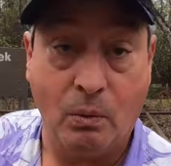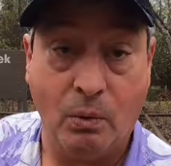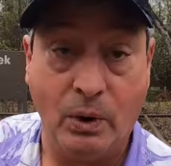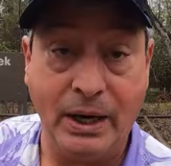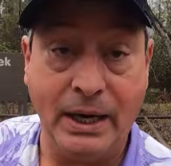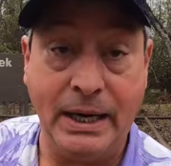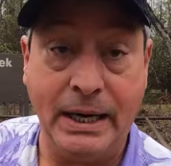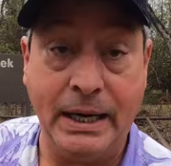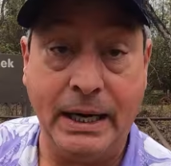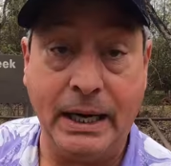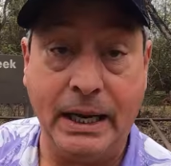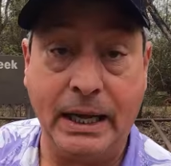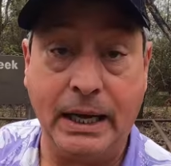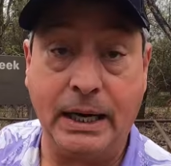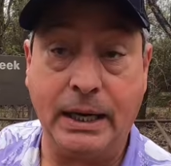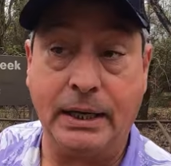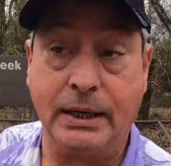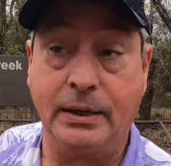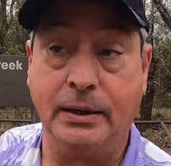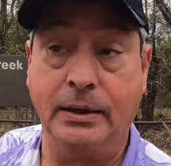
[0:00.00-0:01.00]
Whitney
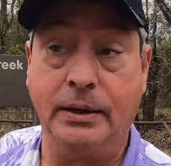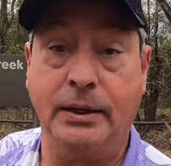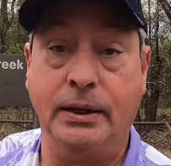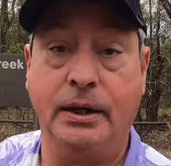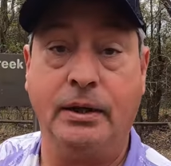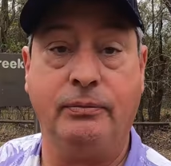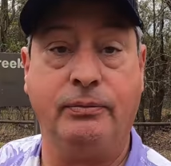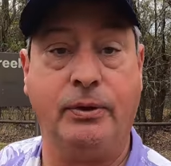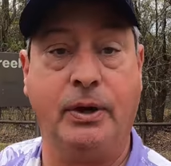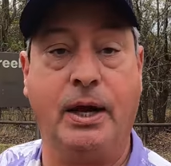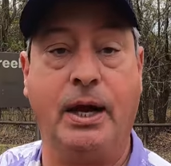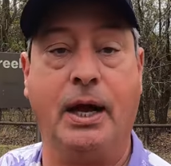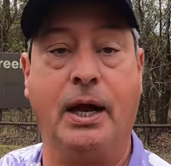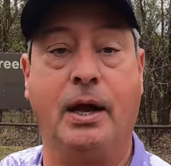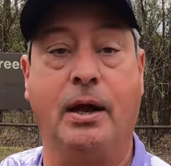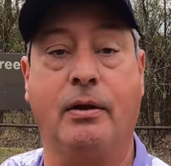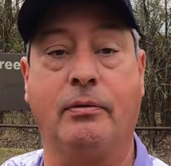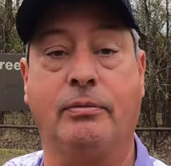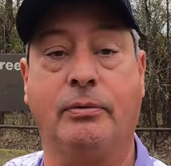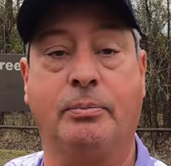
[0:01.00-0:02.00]
Lake. If you
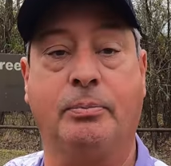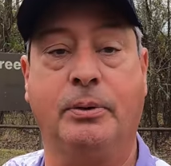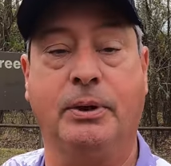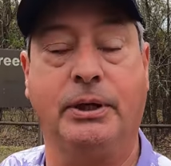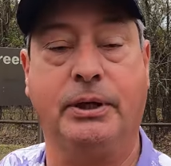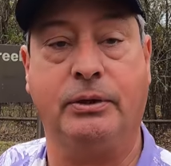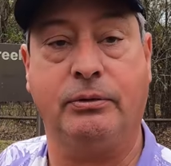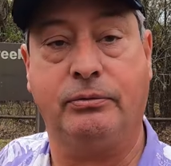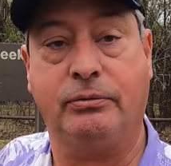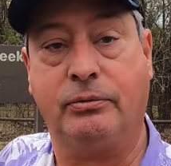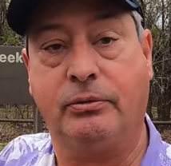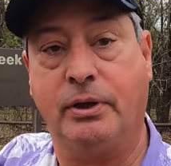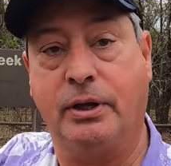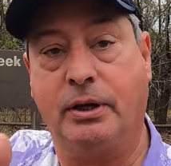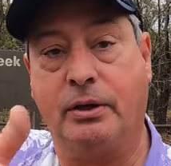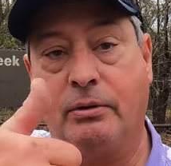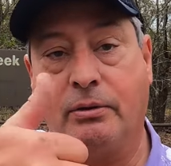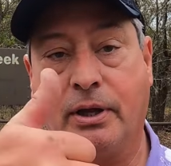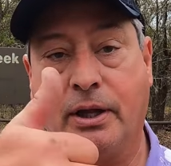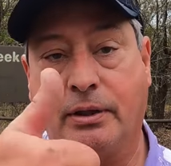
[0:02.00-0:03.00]
have, please
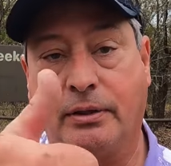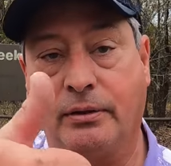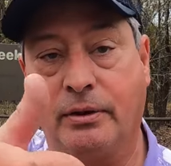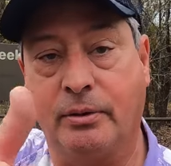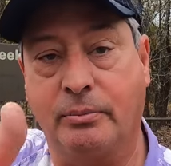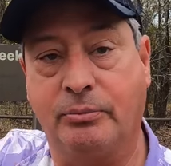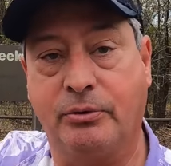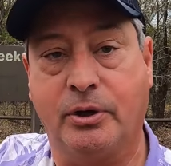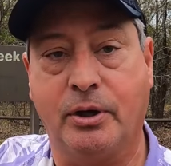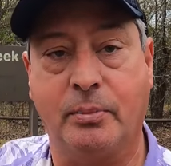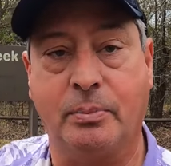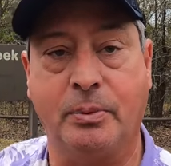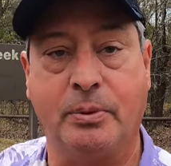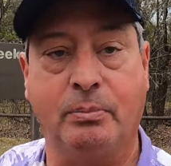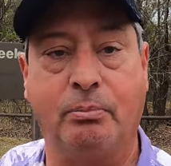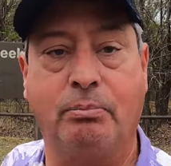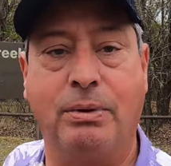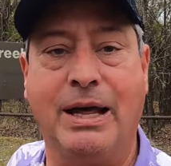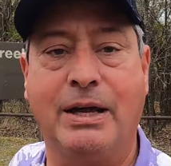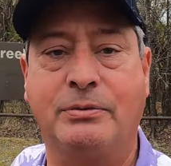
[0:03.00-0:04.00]
click on that thumbs up
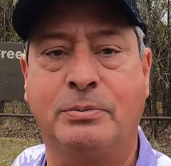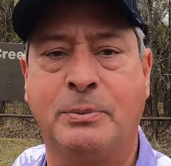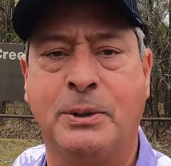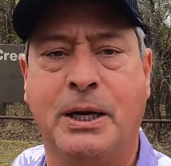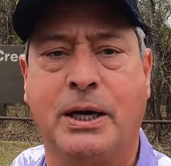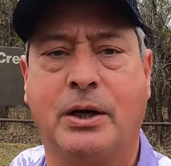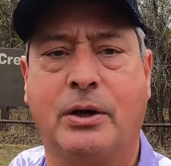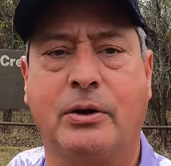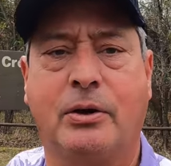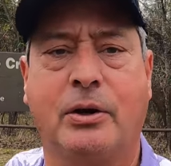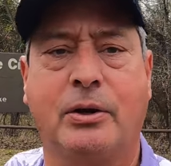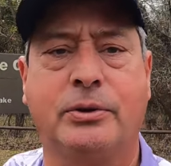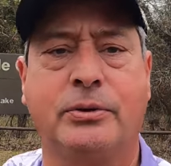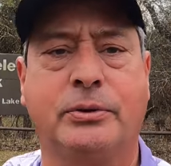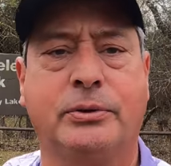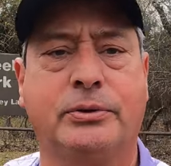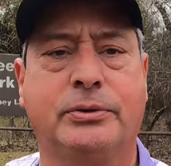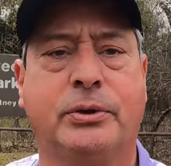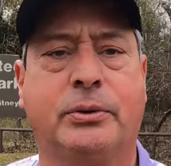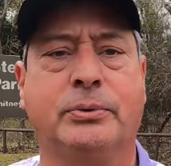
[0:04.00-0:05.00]
and blast me out
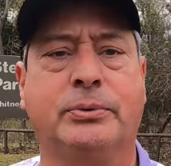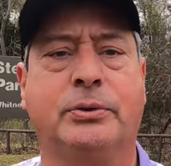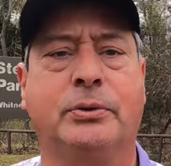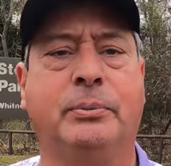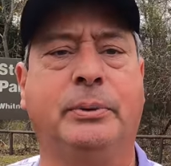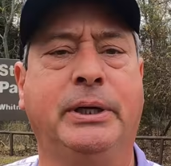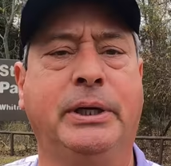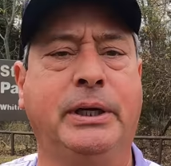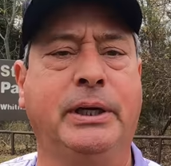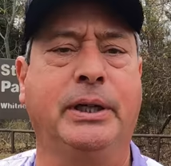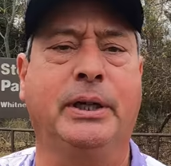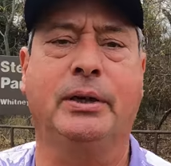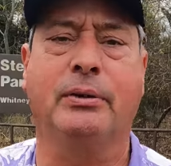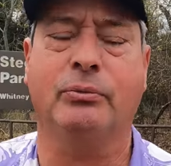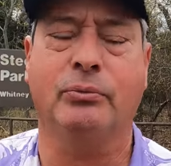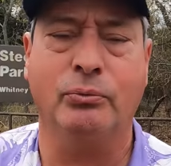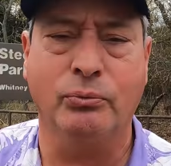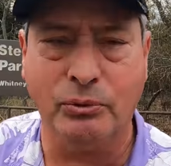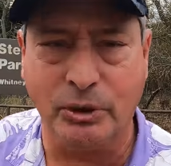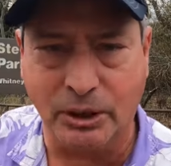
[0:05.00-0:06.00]
across your social media.
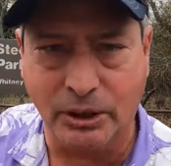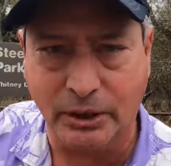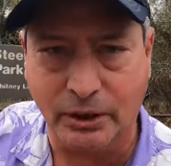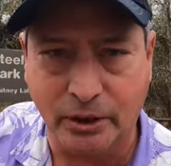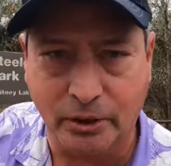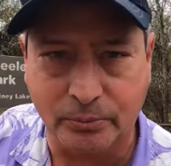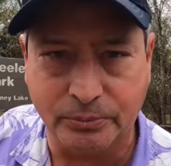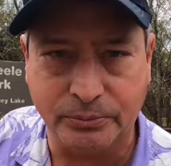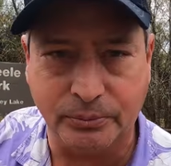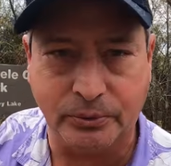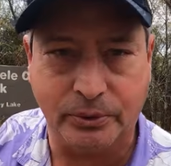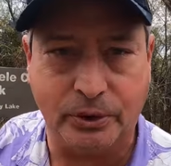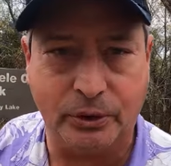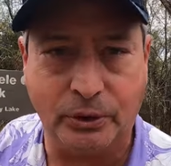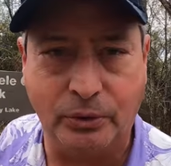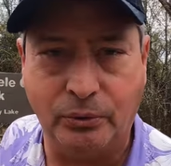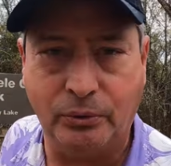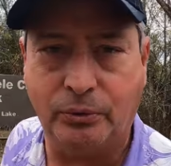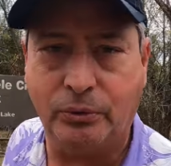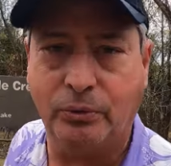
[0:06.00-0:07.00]
That really helps with
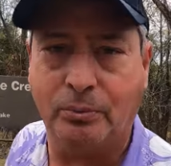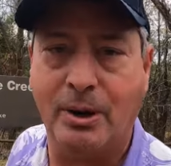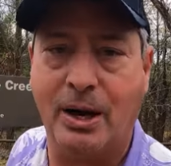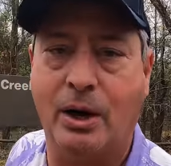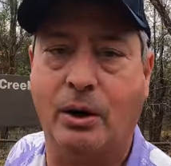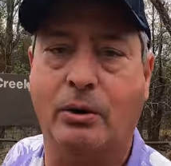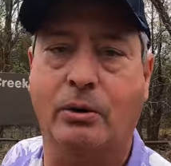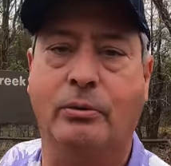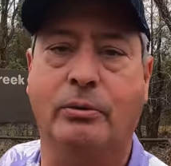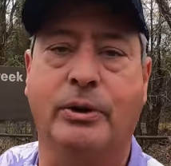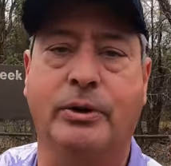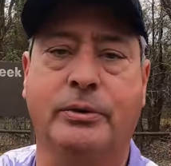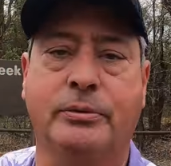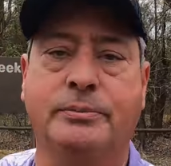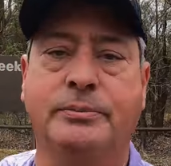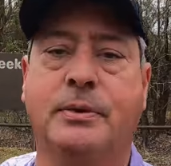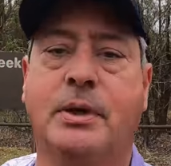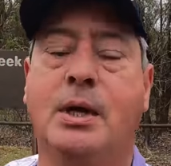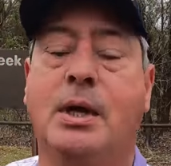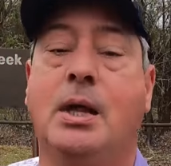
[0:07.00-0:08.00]
the YouTube
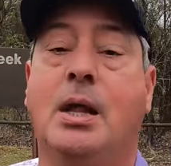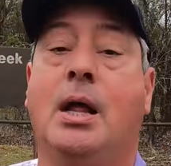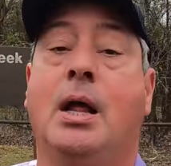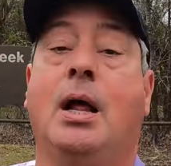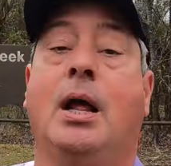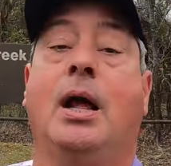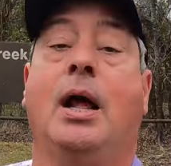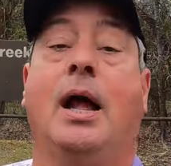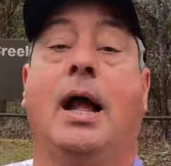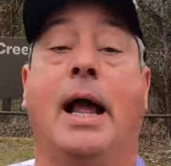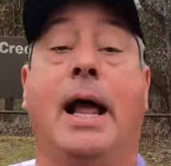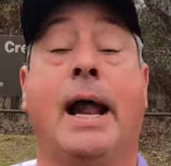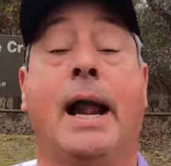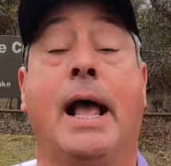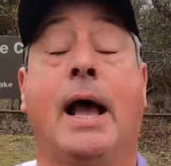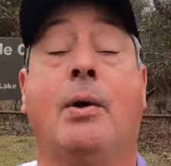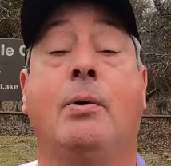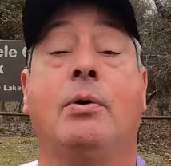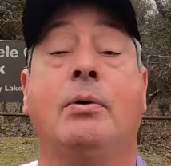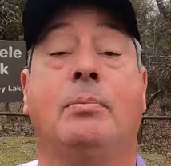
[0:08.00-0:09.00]
algorithm. And
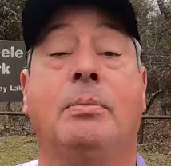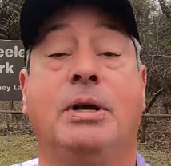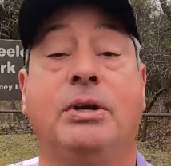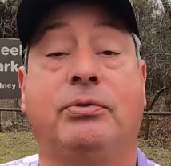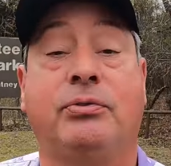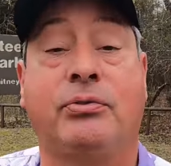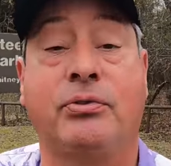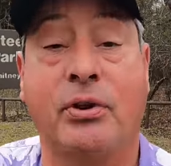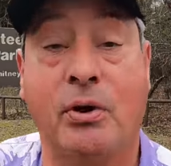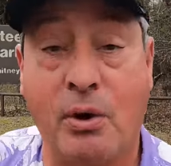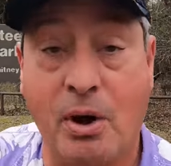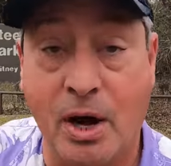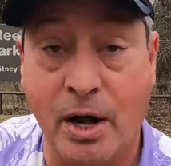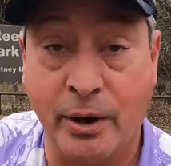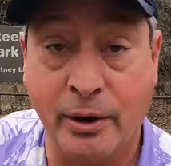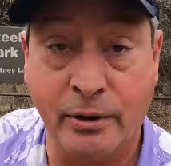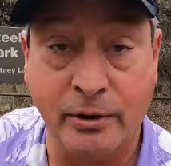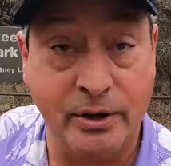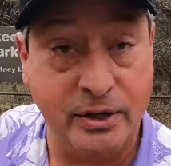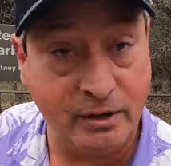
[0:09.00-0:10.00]
I would be so
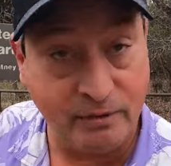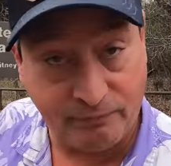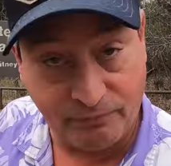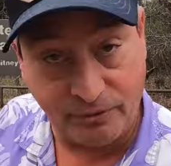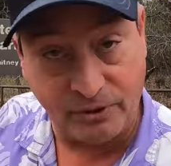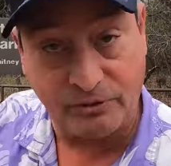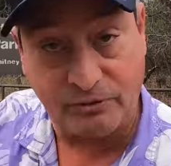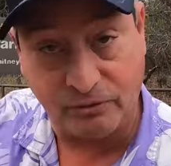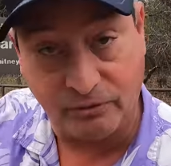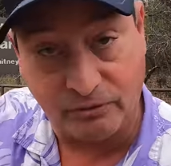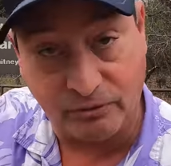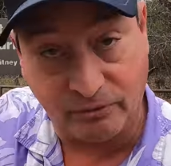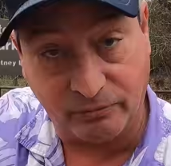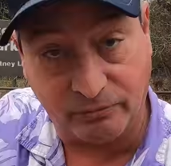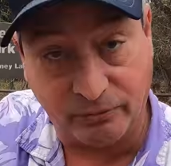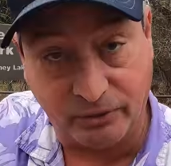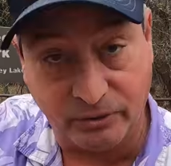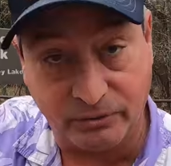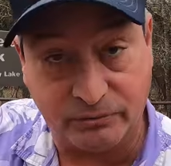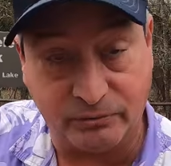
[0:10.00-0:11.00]
honored if this is your
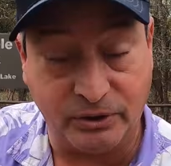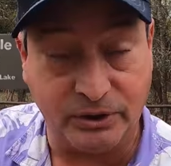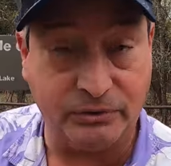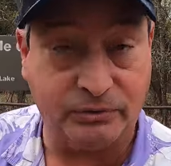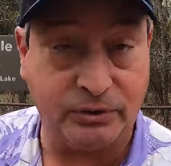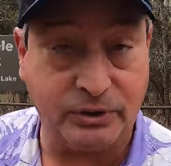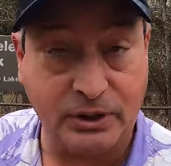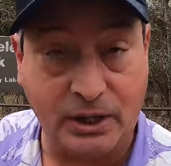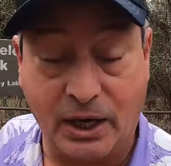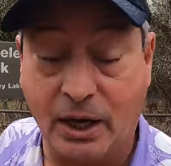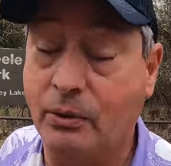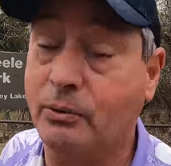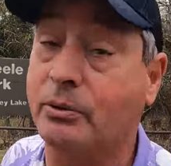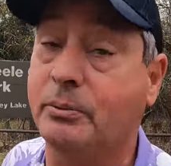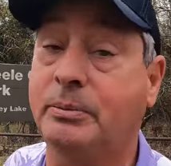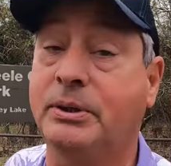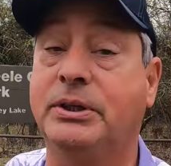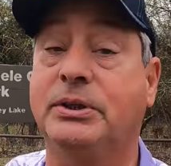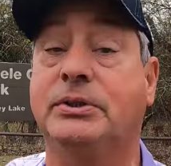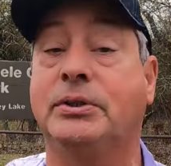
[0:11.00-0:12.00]
first visit. I
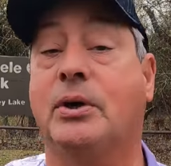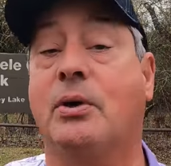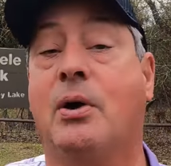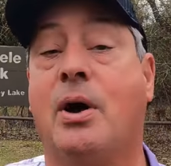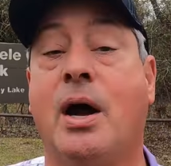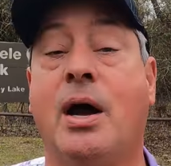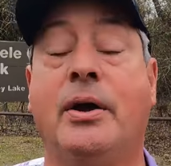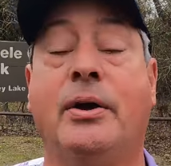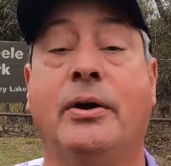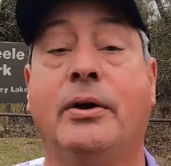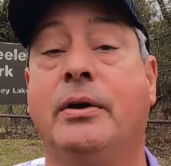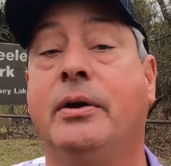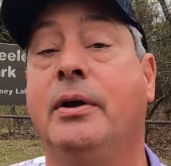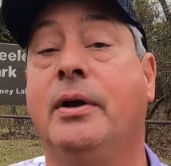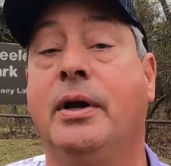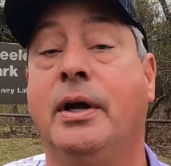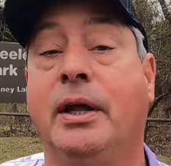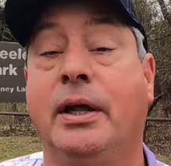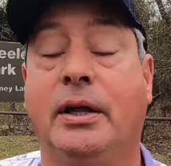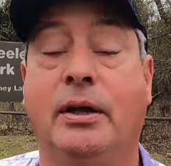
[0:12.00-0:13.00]
would be so honored
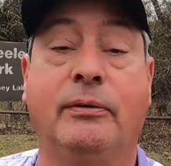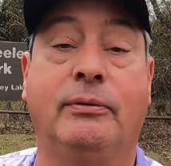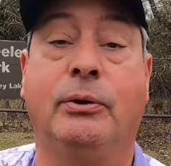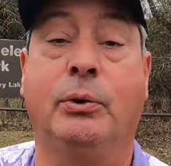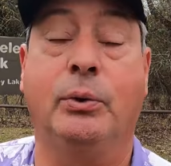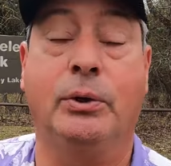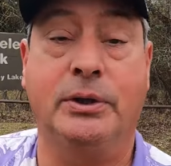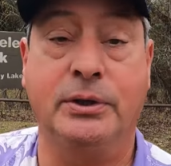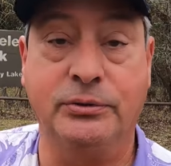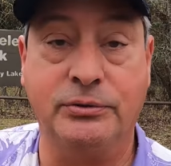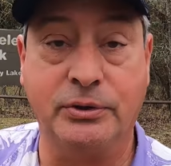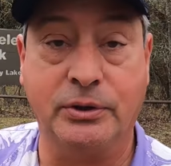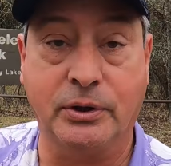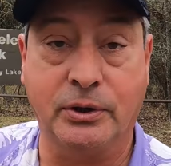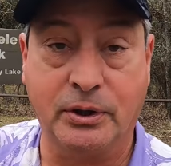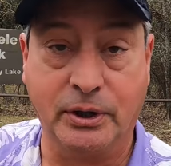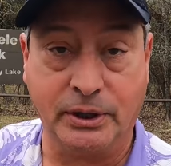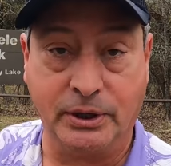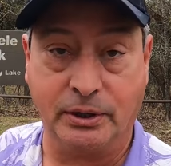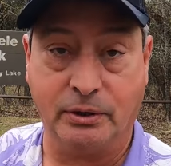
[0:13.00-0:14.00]
if you would
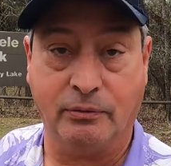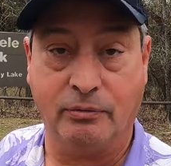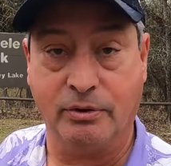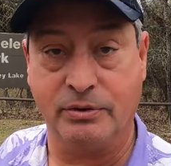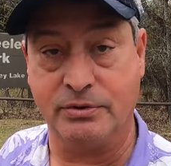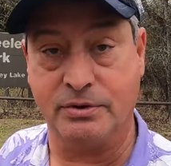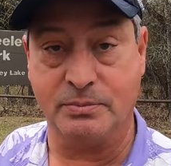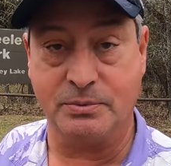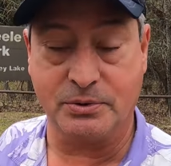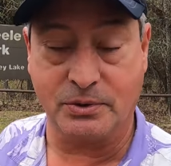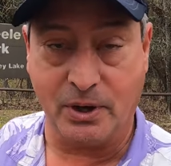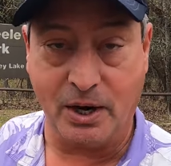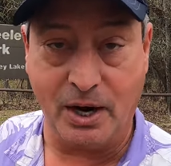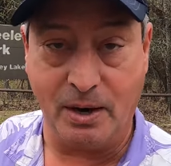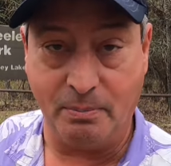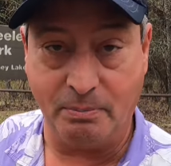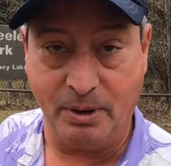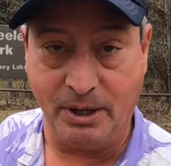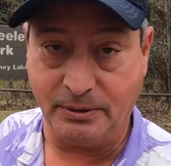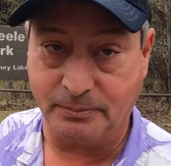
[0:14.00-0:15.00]
consider clicking on the
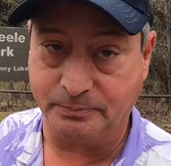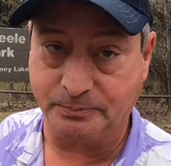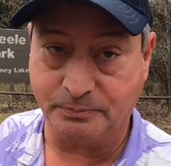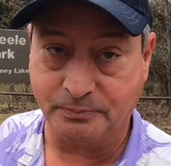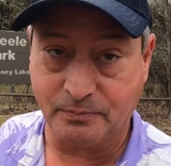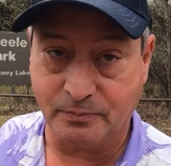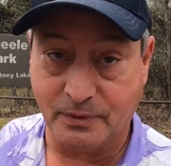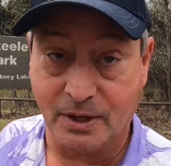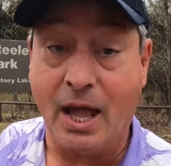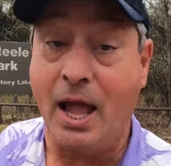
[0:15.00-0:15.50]
subscribe button.